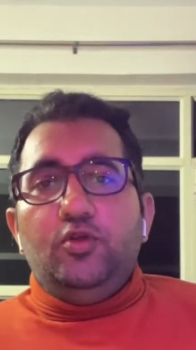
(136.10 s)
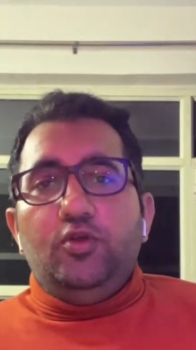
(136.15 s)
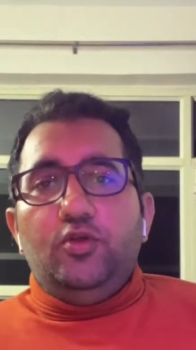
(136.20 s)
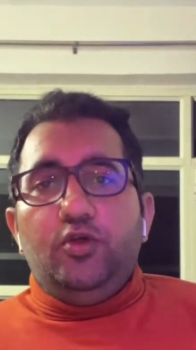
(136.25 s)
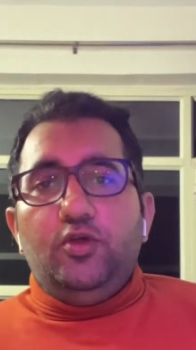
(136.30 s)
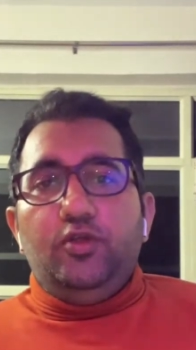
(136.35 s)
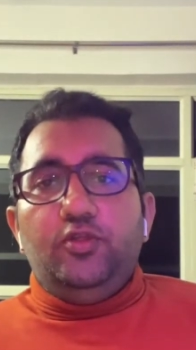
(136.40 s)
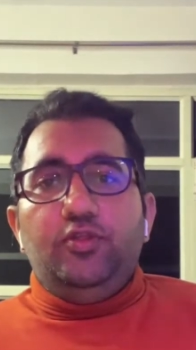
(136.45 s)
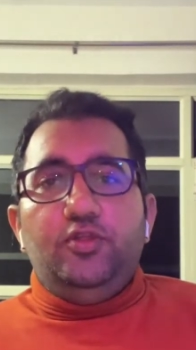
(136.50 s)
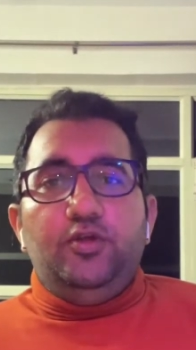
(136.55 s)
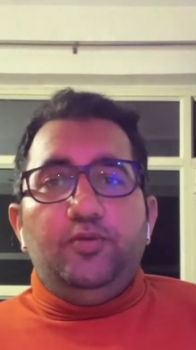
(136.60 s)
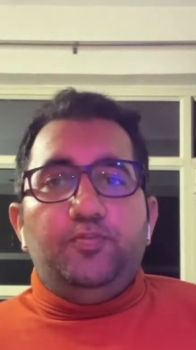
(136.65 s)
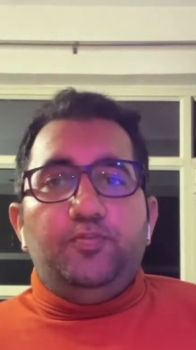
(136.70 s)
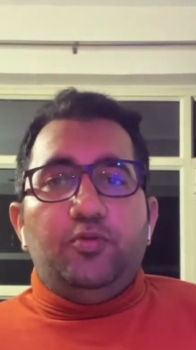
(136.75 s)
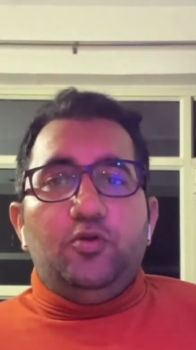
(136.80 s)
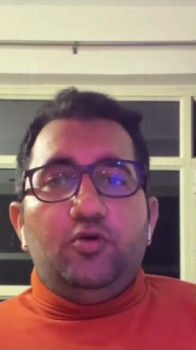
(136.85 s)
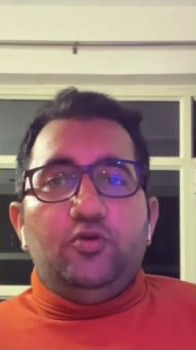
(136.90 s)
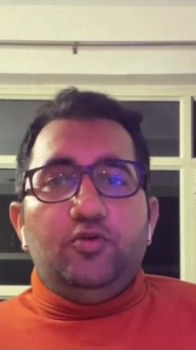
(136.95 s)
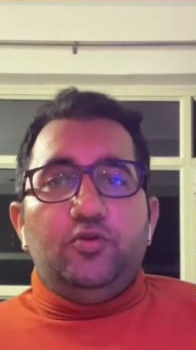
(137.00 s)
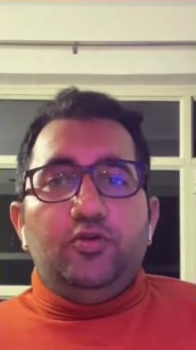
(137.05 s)
in the
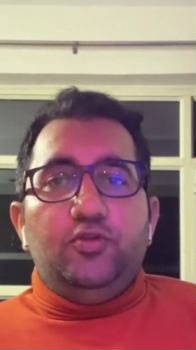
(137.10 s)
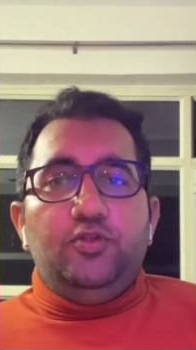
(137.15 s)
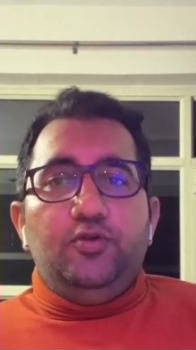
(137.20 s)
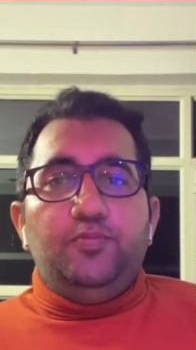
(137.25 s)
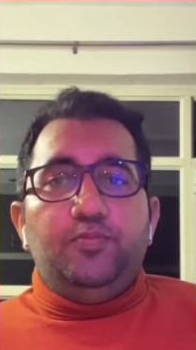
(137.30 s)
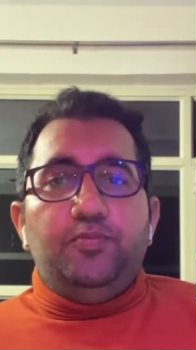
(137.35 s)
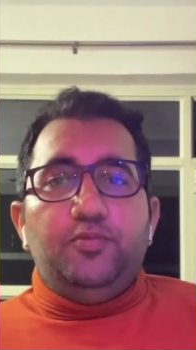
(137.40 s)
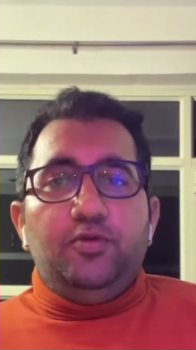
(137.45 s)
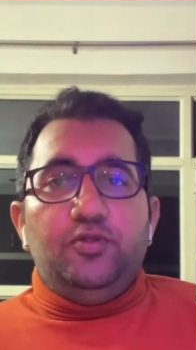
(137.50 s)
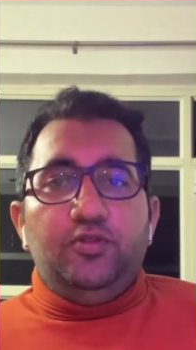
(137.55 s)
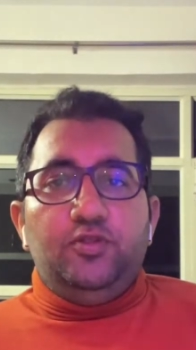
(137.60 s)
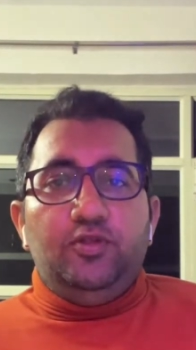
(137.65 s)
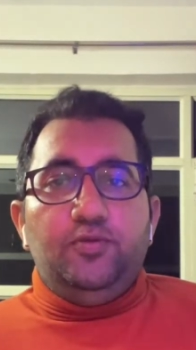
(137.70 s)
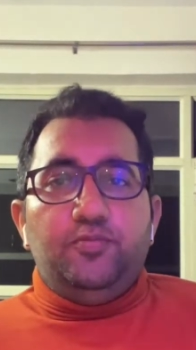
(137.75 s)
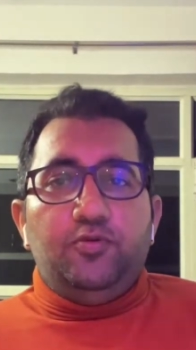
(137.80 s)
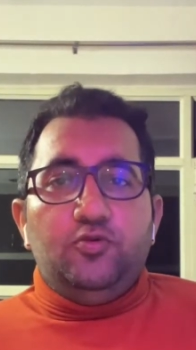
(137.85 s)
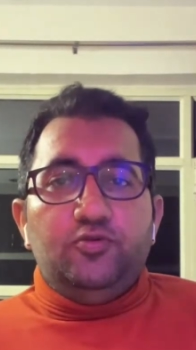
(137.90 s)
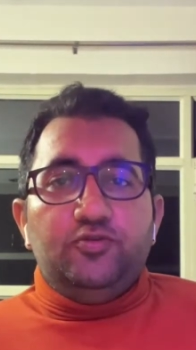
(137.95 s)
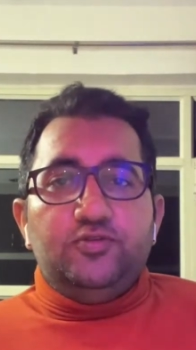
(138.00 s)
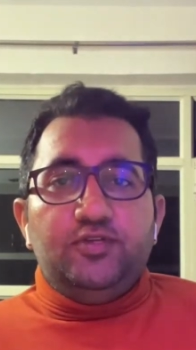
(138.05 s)
pro, in the in the
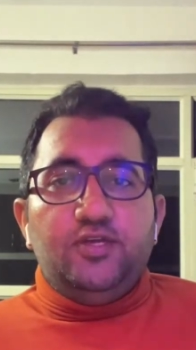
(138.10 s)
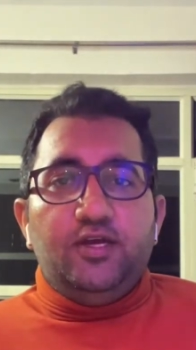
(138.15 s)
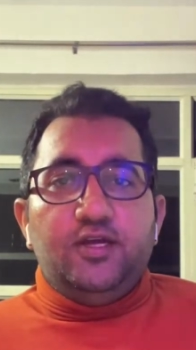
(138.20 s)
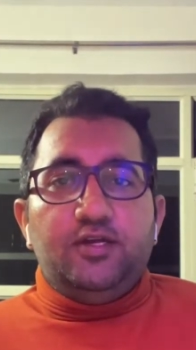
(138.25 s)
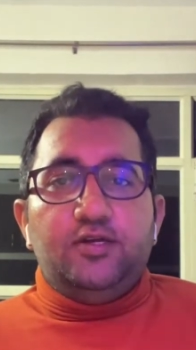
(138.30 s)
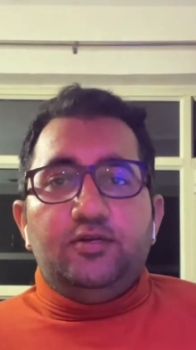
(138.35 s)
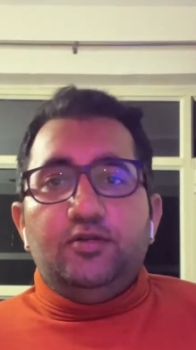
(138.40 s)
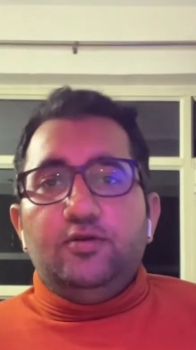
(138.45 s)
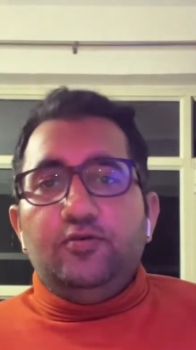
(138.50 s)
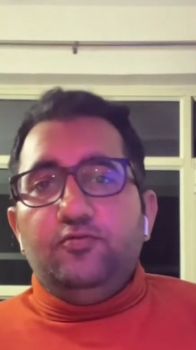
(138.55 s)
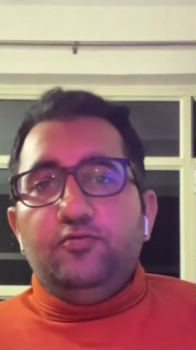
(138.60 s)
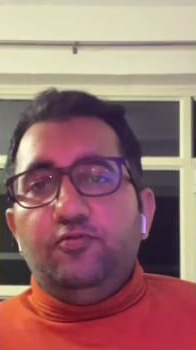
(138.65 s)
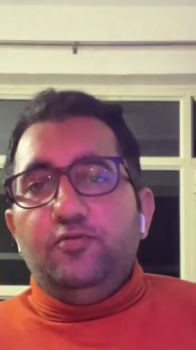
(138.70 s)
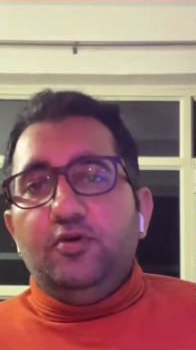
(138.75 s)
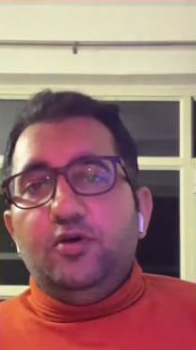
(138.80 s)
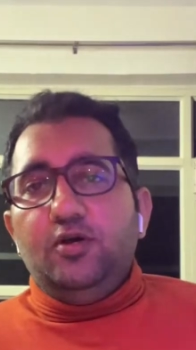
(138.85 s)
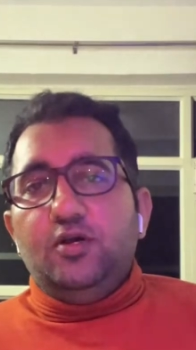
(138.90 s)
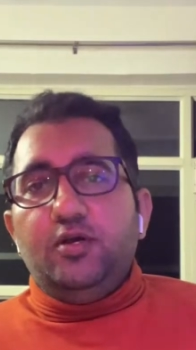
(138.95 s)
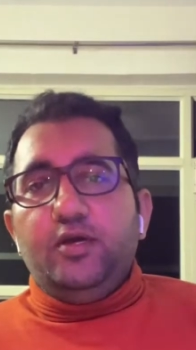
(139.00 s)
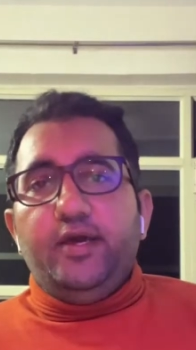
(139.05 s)
project
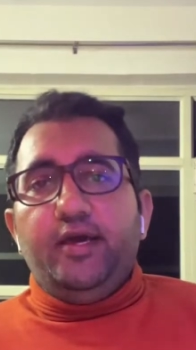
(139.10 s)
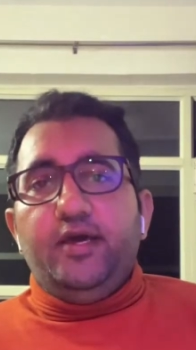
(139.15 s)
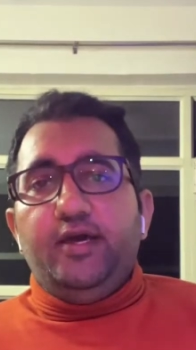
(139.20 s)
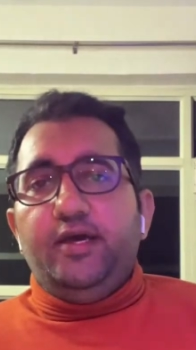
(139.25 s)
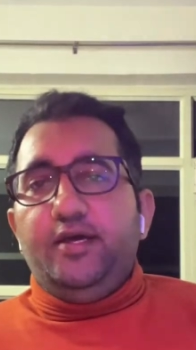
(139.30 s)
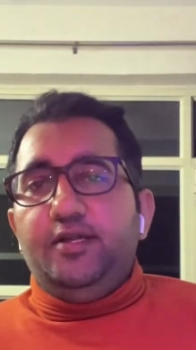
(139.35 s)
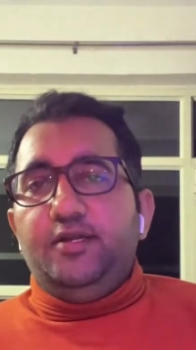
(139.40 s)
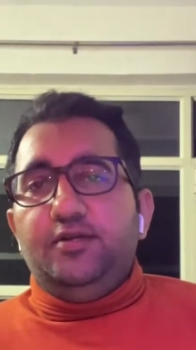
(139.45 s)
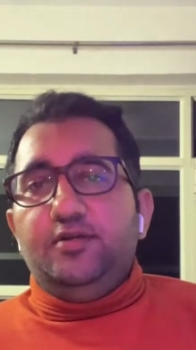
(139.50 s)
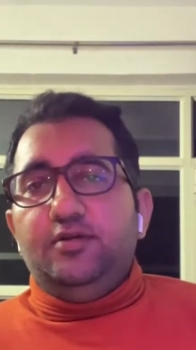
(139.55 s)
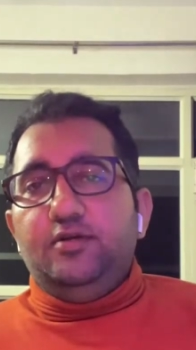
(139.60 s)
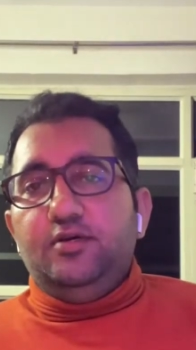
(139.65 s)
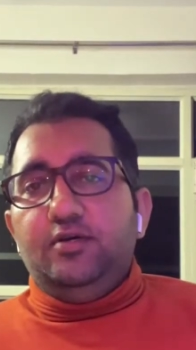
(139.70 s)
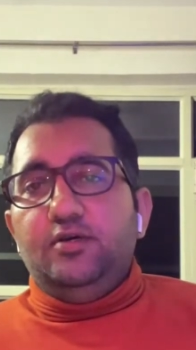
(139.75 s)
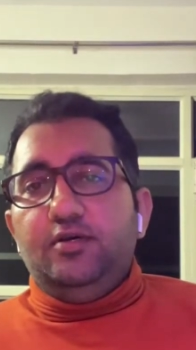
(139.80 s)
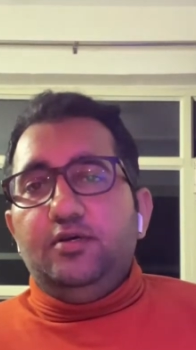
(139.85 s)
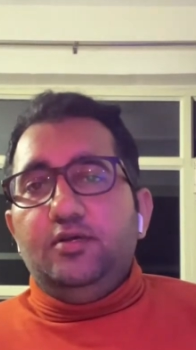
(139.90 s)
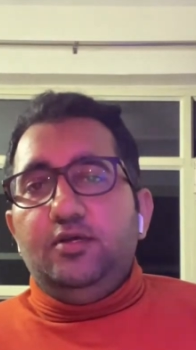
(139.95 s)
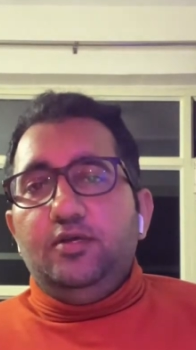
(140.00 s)
work and uh,